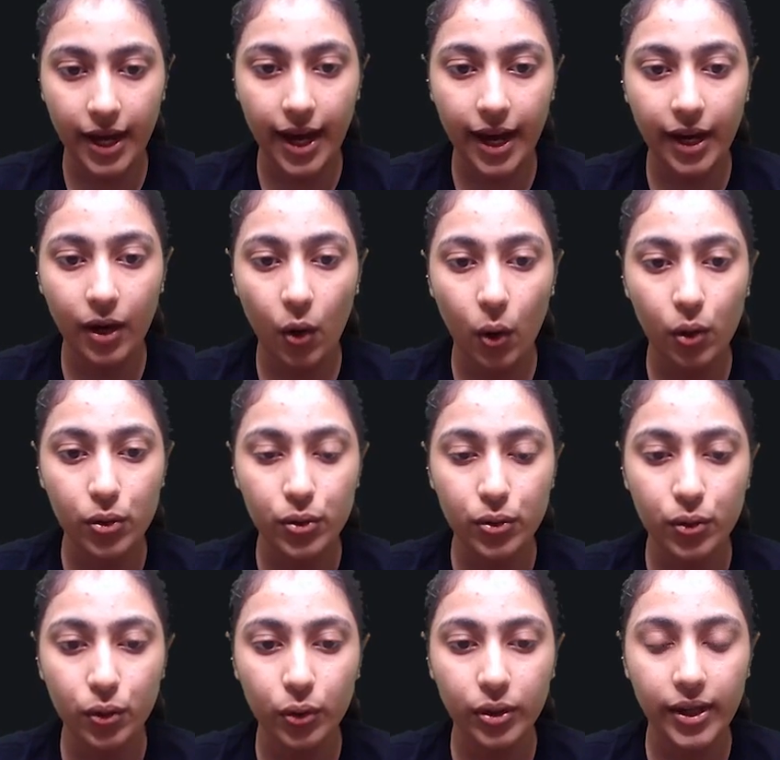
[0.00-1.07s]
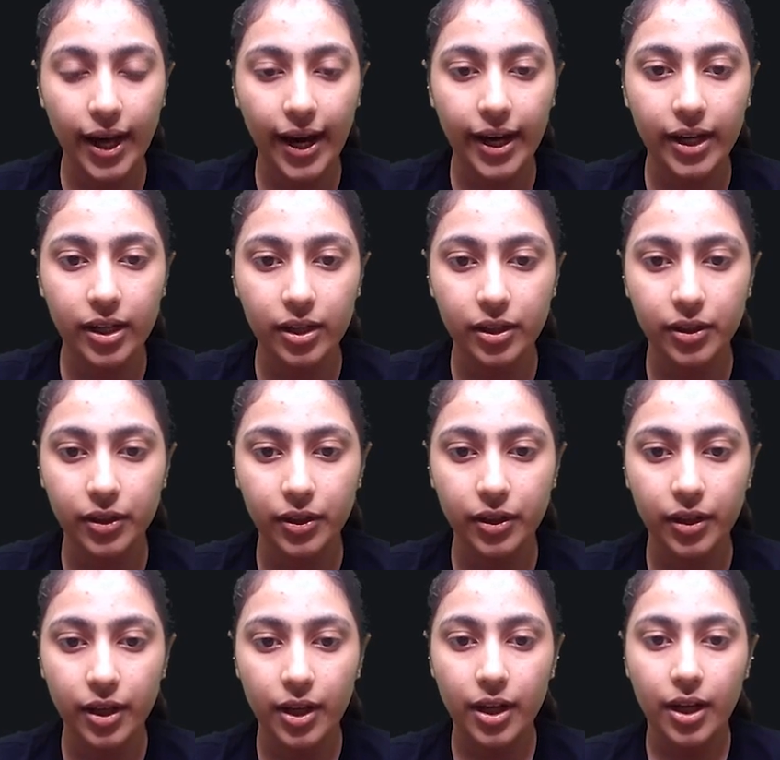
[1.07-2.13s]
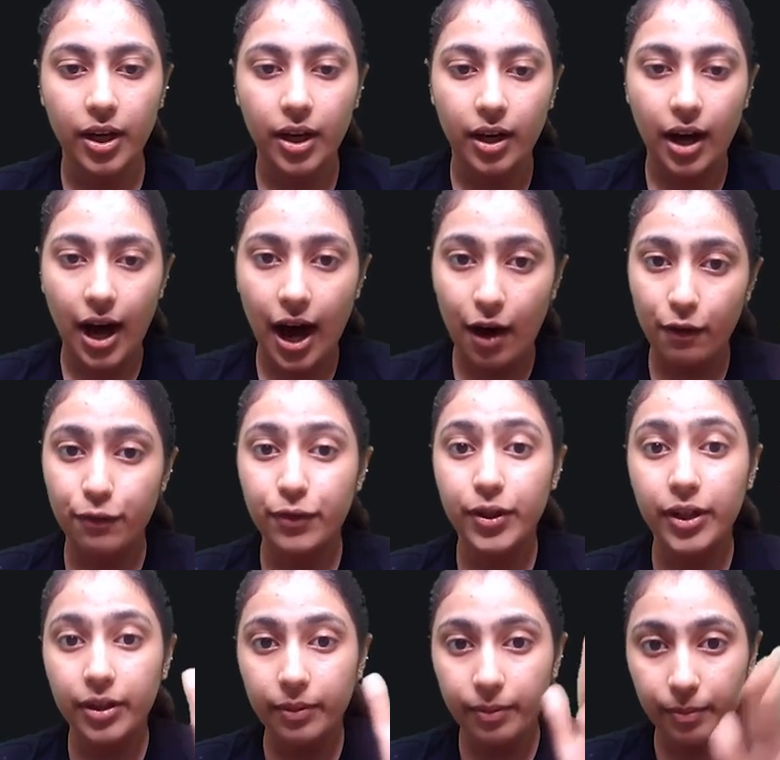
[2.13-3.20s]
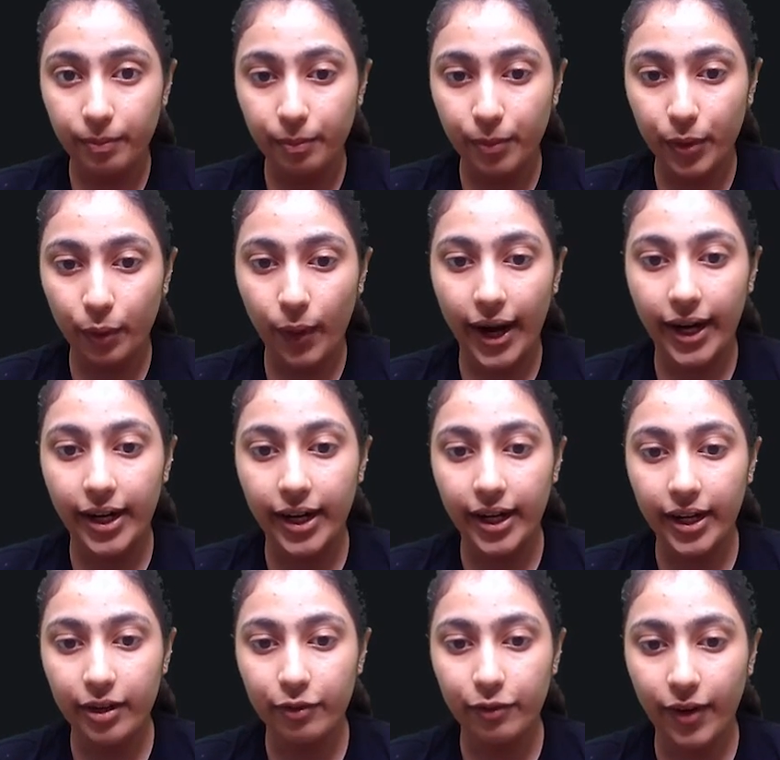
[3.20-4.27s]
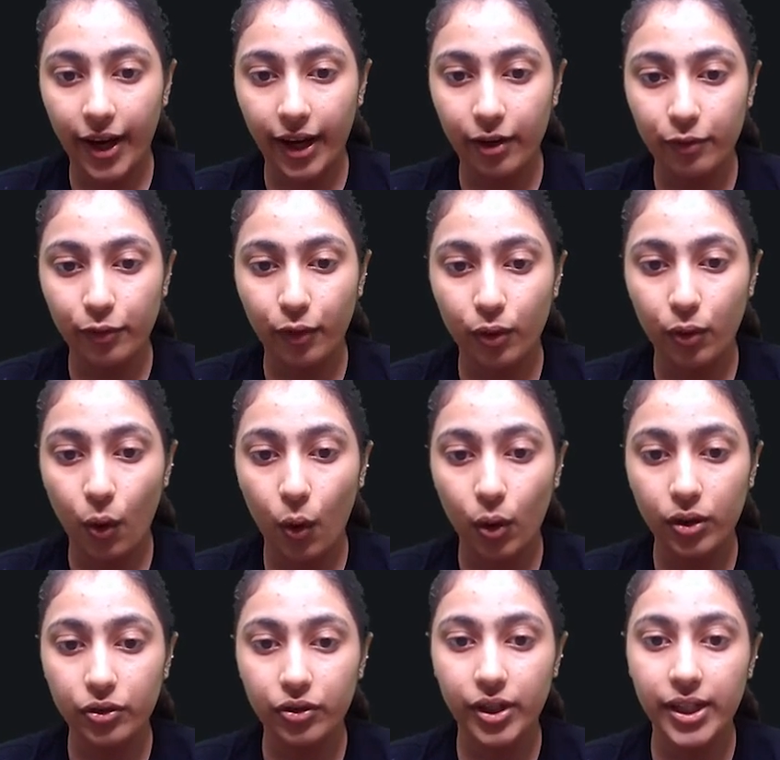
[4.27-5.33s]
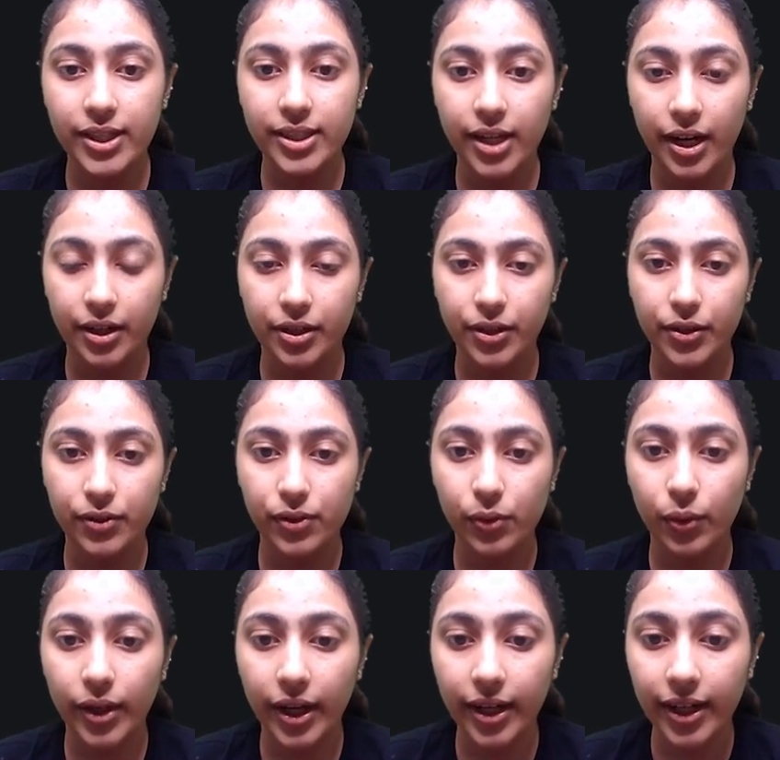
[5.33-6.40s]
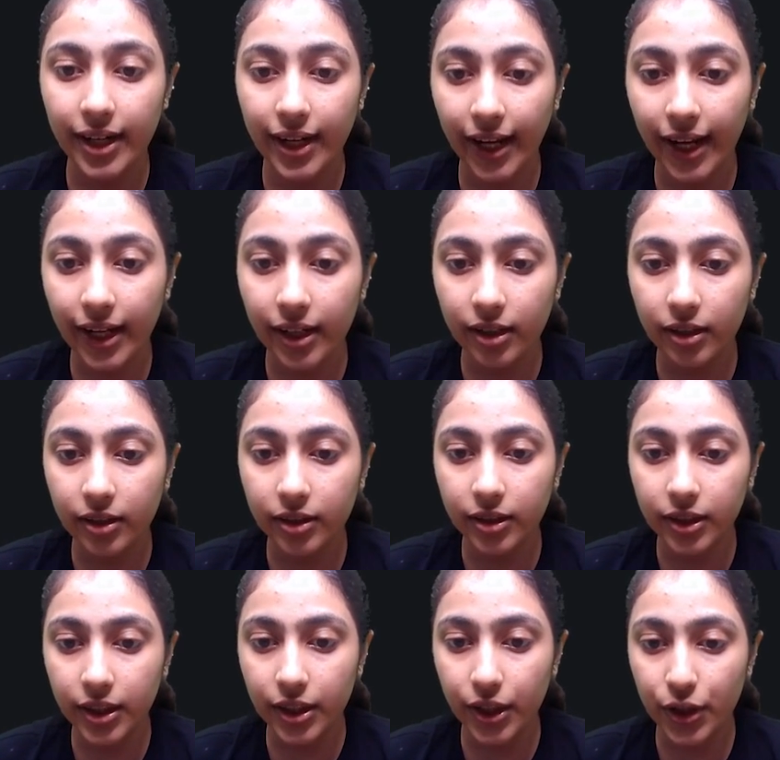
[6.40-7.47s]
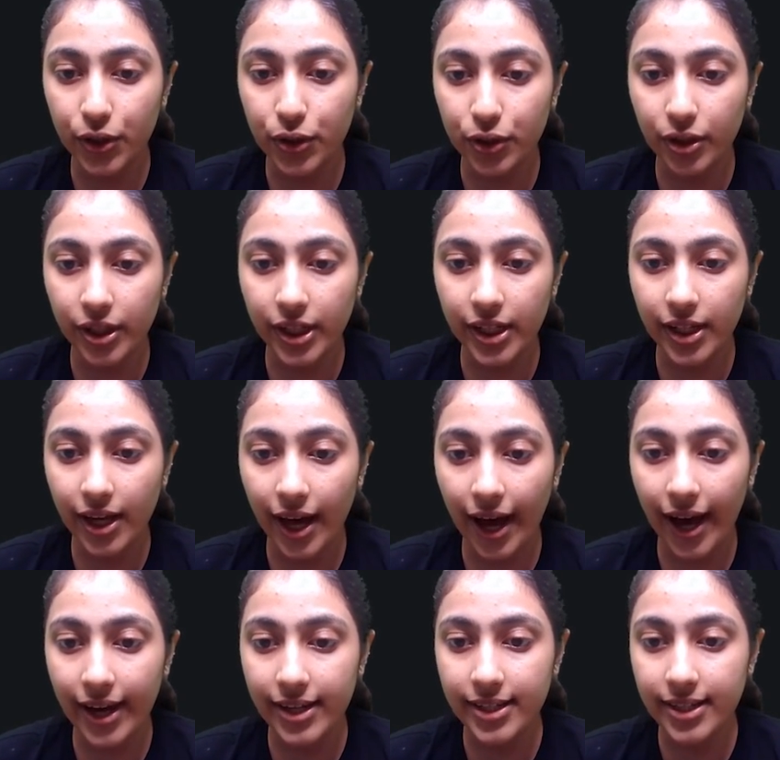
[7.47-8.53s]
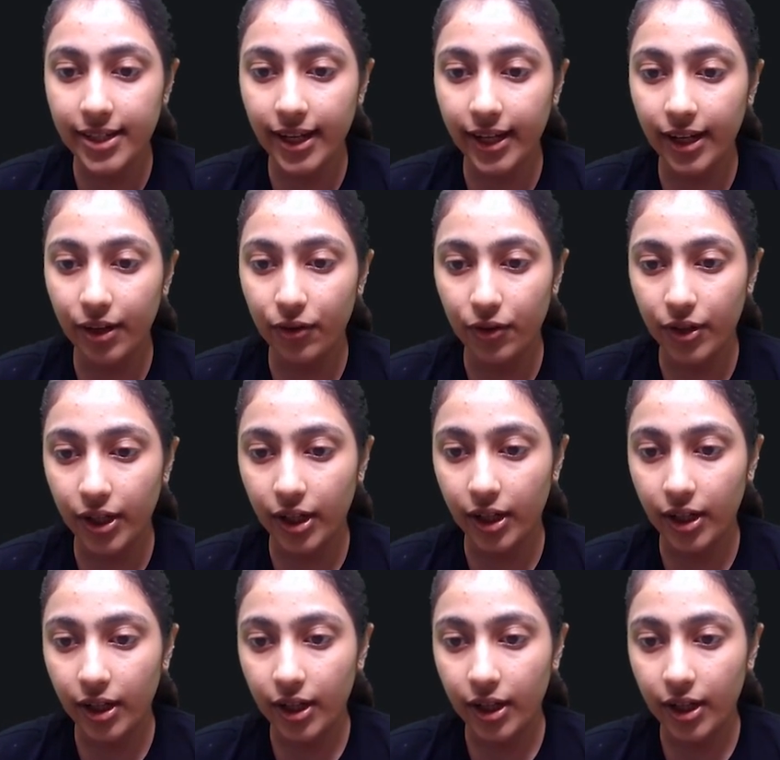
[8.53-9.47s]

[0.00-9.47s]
And also that after providing define for all three sectors, you can take tertiary and secondary.